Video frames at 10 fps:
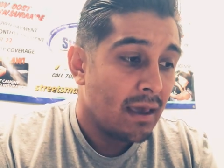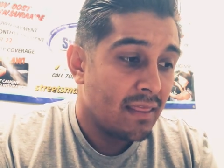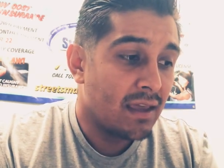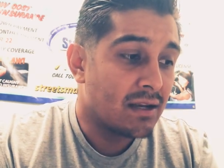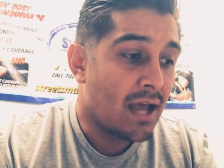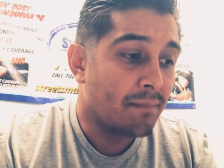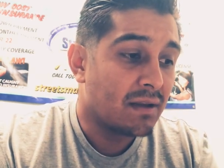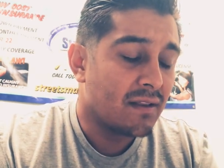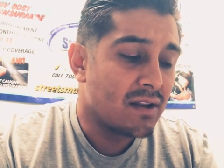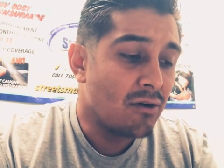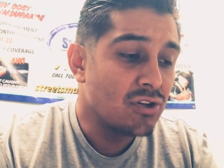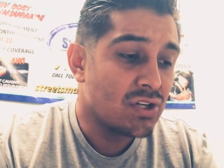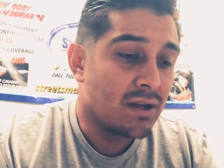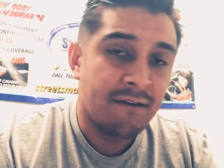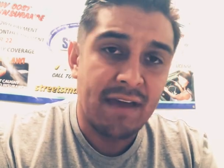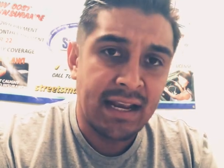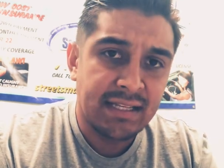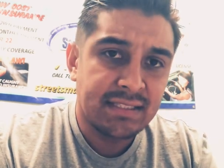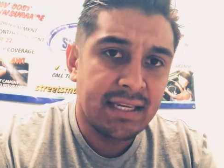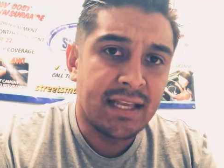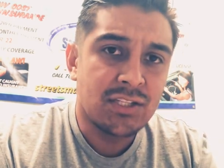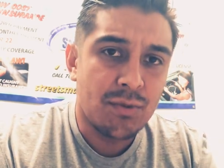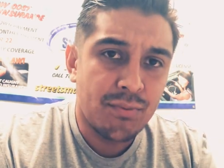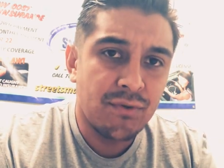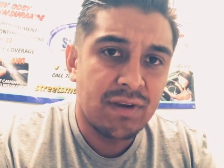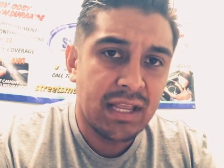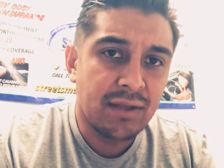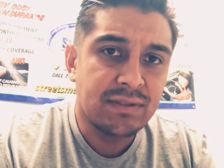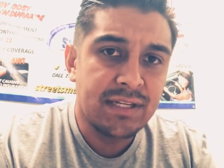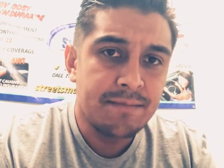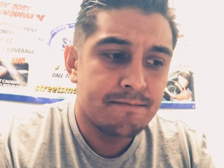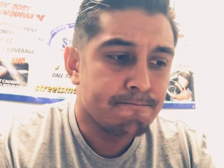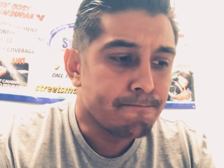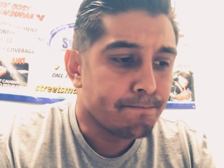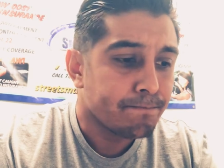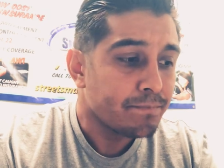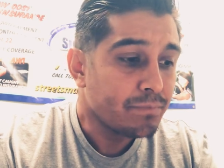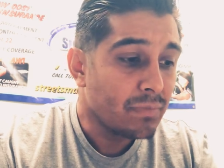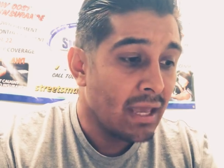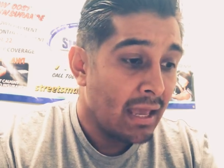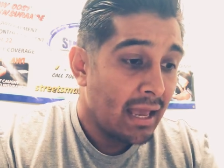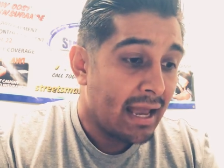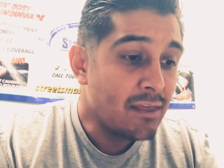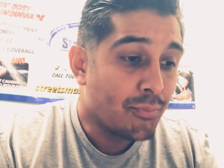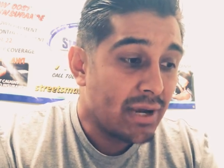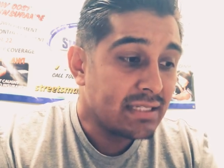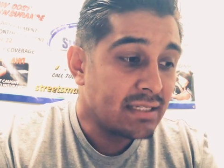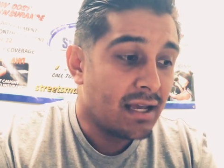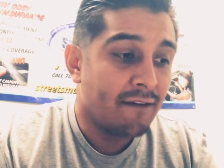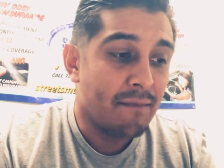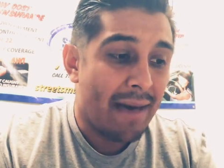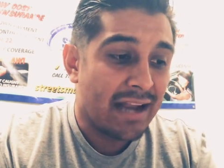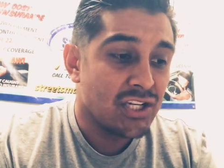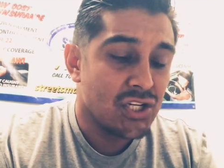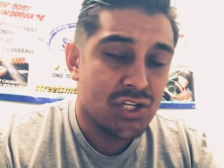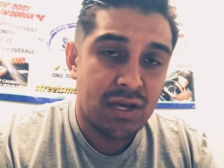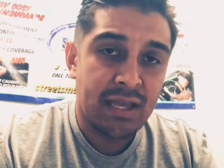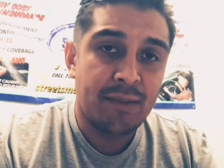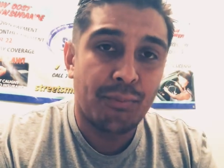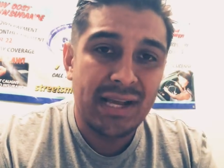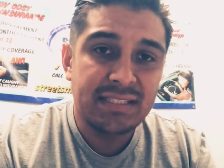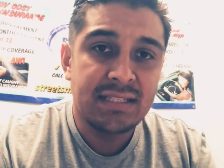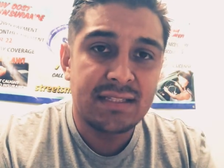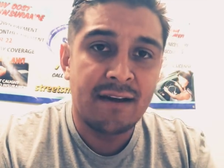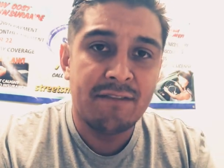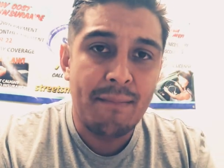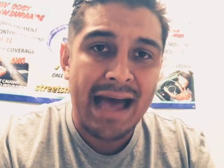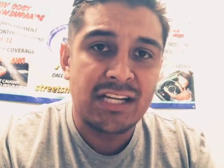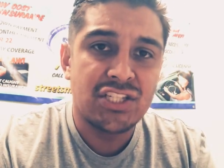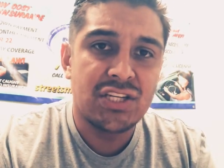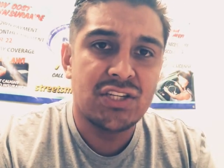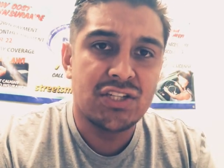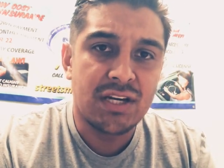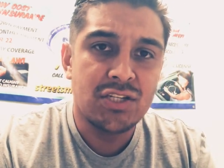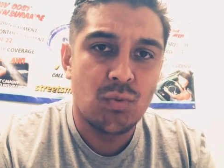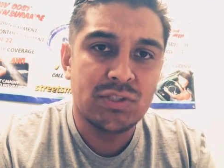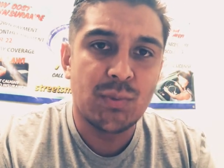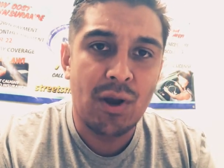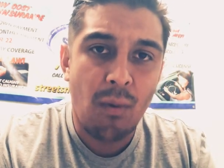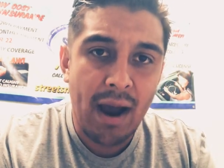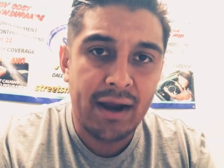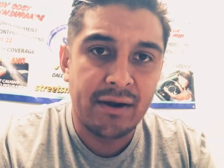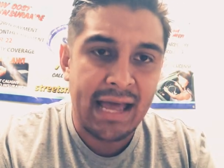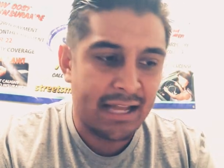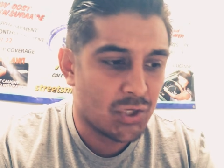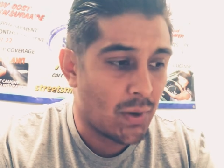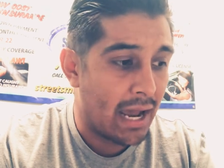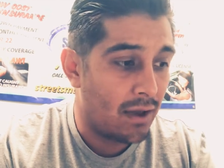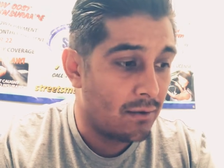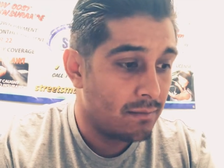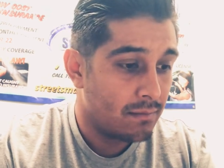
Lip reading: They adopted a notion of innocent until proven guilty. And the presence of the managing judge was required at trial.